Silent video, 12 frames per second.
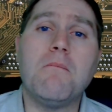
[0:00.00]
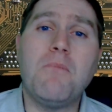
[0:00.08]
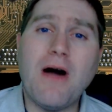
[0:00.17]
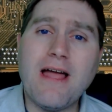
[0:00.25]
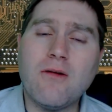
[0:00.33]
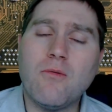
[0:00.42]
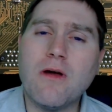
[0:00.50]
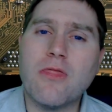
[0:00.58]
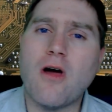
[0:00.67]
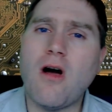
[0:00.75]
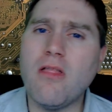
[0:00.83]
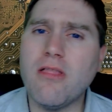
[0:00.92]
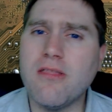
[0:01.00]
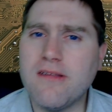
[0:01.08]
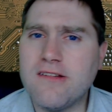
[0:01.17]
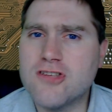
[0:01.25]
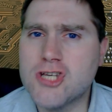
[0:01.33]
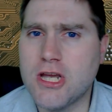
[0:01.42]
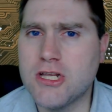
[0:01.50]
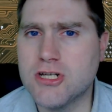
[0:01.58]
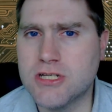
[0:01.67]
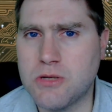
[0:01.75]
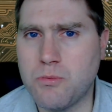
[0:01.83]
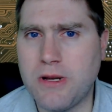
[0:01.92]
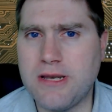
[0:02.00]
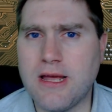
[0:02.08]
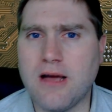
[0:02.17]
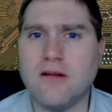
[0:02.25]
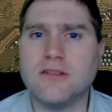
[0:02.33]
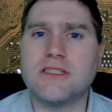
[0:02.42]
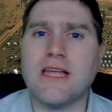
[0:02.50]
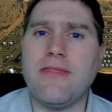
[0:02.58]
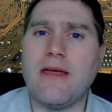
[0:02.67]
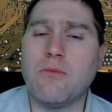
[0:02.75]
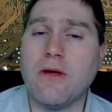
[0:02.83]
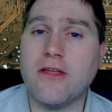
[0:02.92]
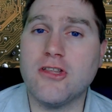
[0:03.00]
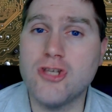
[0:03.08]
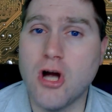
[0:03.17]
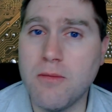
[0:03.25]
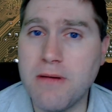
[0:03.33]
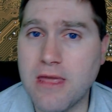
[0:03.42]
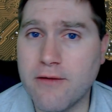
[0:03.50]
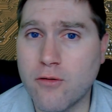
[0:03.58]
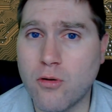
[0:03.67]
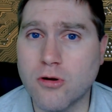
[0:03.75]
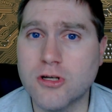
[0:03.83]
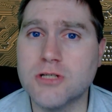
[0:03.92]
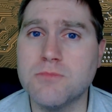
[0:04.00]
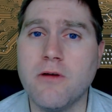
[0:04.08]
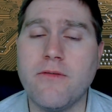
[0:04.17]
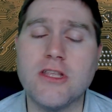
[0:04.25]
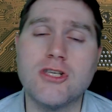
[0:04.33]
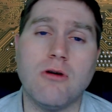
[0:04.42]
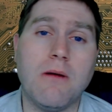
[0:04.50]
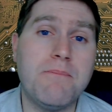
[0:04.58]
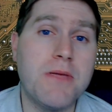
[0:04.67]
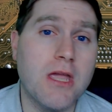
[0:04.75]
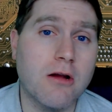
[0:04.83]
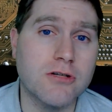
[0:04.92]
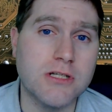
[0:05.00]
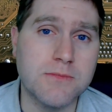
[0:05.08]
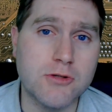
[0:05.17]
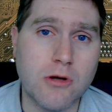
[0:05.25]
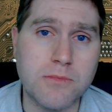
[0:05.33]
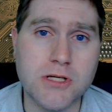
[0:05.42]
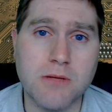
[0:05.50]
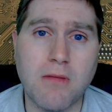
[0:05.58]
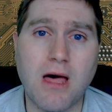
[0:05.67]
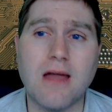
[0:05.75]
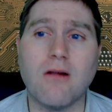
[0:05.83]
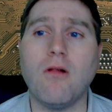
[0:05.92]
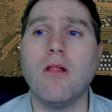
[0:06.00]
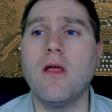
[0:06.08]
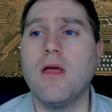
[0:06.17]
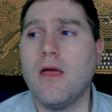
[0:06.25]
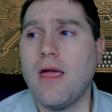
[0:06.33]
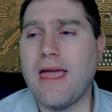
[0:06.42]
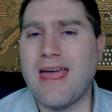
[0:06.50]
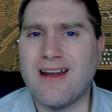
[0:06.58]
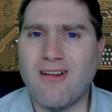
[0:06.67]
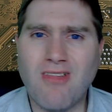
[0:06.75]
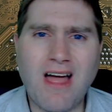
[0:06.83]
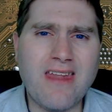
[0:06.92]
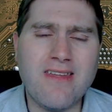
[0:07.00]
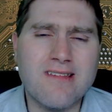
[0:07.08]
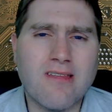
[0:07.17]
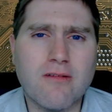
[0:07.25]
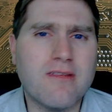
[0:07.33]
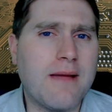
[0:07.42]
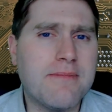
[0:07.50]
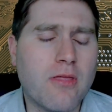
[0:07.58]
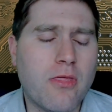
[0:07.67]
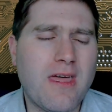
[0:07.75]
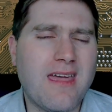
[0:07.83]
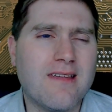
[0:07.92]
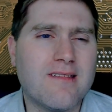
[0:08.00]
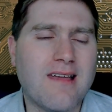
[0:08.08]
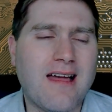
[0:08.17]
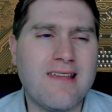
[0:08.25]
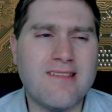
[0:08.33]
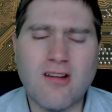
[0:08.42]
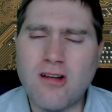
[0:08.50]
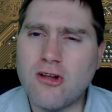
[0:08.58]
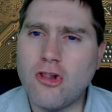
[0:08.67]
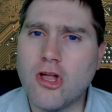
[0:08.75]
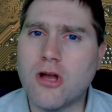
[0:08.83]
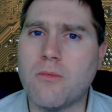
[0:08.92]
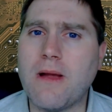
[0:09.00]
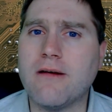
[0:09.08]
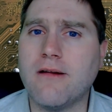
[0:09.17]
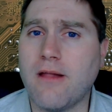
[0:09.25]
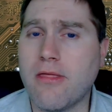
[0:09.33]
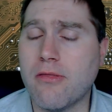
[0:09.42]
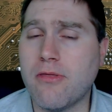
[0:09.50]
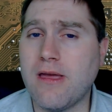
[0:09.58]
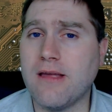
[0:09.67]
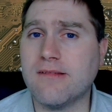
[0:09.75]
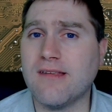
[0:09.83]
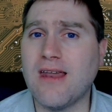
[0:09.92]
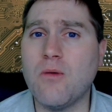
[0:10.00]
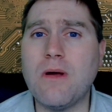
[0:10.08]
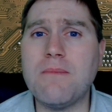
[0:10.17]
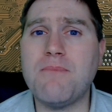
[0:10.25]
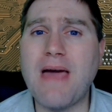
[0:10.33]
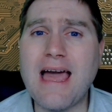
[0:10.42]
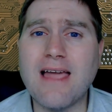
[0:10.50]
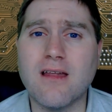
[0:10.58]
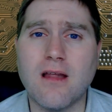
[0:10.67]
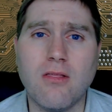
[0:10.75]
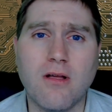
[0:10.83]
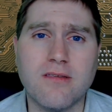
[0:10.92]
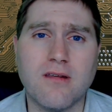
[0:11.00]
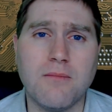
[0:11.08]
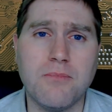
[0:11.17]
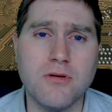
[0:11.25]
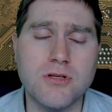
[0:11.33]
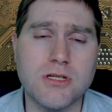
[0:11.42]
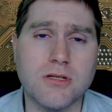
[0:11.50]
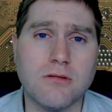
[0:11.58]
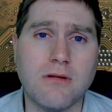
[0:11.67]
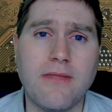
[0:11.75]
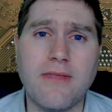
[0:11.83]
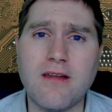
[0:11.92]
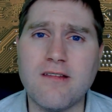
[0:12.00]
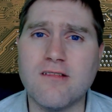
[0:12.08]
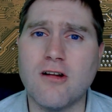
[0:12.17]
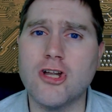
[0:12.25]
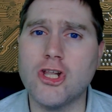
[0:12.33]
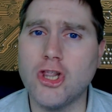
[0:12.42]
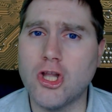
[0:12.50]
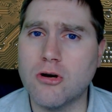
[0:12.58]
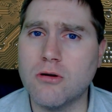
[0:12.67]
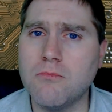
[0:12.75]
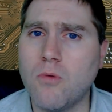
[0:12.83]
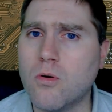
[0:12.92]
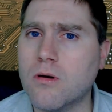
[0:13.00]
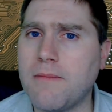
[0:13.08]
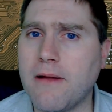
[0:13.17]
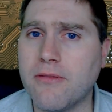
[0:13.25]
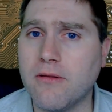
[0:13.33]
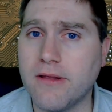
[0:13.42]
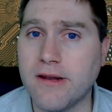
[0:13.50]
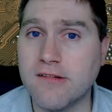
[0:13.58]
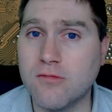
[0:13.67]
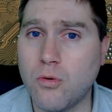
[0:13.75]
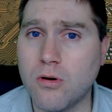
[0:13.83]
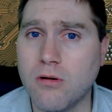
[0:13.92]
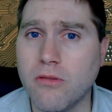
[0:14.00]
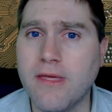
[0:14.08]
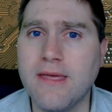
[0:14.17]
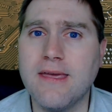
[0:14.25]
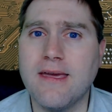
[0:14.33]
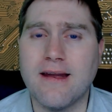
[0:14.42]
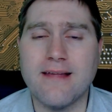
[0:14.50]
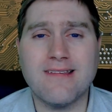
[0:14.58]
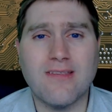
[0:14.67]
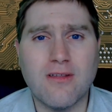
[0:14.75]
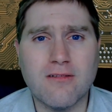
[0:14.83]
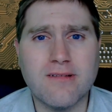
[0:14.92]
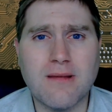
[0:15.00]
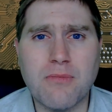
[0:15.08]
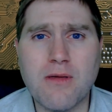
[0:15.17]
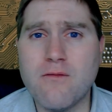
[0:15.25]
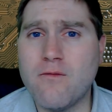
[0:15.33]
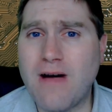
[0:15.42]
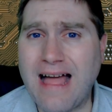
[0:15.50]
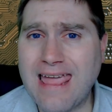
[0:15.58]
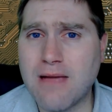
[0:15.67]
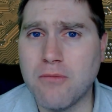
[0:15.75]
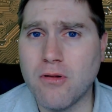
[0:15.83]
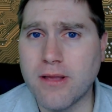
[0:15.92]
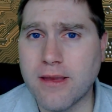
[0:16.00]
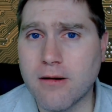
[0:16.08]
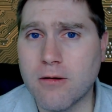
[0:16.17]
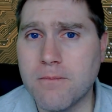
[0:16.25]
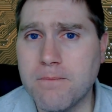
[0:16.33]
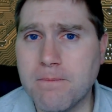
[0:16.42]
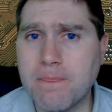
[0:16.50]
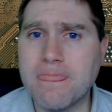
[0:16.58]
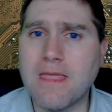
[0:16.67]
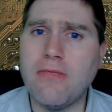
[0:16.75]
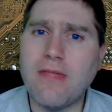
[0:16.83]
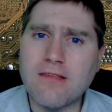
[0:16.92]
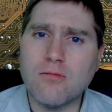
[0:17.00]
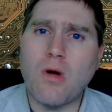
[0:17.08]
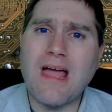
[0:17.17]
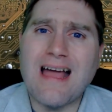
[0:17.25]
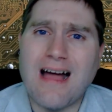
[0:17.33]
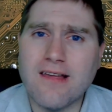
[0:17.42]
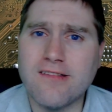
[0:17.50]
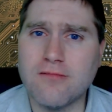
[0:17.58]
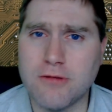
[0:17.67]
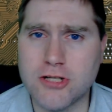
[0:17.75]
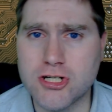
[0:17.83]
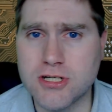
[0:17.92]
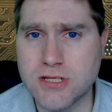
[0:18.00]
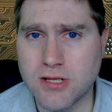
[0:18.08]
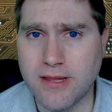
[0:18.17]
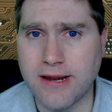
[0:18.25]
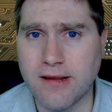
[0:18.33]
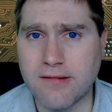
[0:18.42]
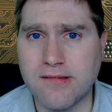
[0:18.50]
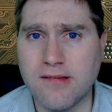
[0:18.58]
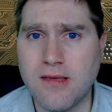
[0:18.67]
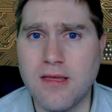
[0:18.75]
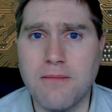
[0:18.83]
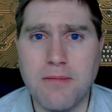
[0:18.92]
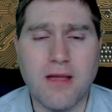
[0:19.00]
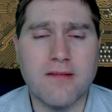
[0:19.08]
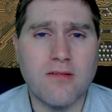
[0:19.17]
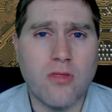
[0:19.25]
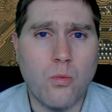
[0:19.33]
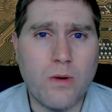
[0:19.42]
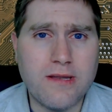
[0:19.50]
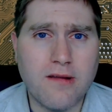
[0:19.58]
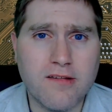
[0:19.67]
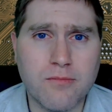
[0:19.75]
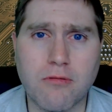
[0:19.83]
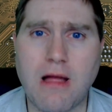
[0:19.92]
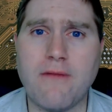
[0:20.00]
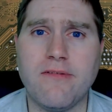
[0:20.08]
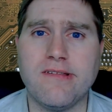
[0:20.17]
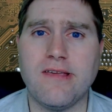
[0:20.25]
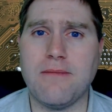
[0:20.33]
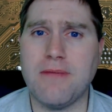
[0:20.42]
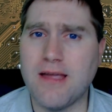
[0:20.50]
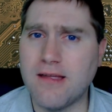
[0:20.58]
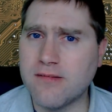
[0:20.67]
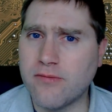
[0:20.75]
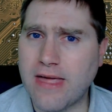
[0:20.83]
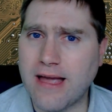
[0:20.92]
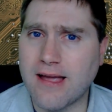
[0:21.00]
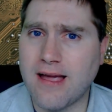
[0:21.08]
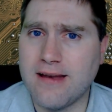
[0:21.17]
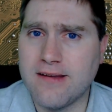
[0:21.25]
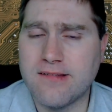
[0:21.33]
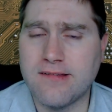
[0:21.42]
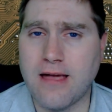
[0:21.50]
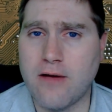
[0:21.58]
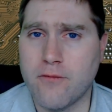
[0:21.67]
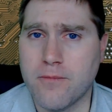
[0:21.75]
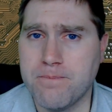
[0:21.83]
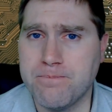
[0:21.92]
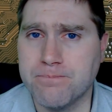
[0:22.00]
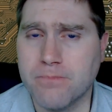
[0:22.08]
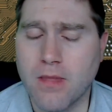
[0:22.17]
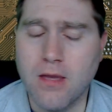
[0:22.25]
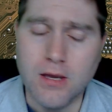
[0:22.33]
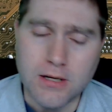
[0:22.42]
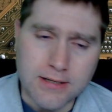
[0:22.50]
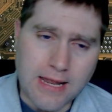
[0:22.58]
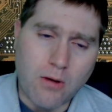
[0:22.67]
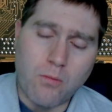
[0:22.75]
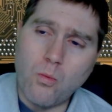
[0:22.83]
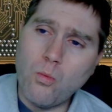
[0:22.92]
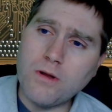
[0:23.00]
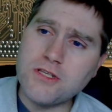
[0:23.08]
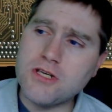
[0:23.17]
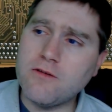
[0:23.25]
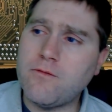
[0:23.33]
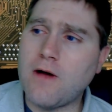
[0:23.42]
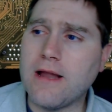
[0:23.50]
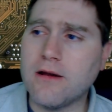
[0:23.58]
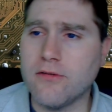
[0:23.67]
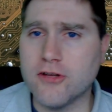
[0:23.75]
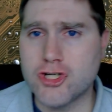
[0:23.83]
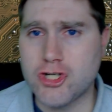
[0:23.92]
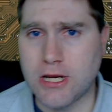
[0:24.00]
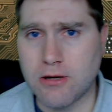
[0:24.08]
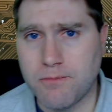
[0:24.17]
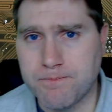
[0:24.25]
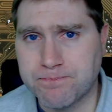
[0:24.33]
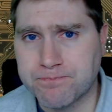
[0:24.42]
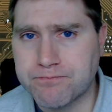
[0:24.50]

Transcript: But with all of these changes in Windows, and then with Adobe, of course, moving to a pure subscription model, and a lot of these other types of things, I started to look around at other things. I went back and I looked at Ubuntu, and then I started to learn more about the Linux world, and I said, there's something viable here. And that's why I switched to Linux, because of the Windows privacy, because of that kind of stuff. Now, what do you find on this channel?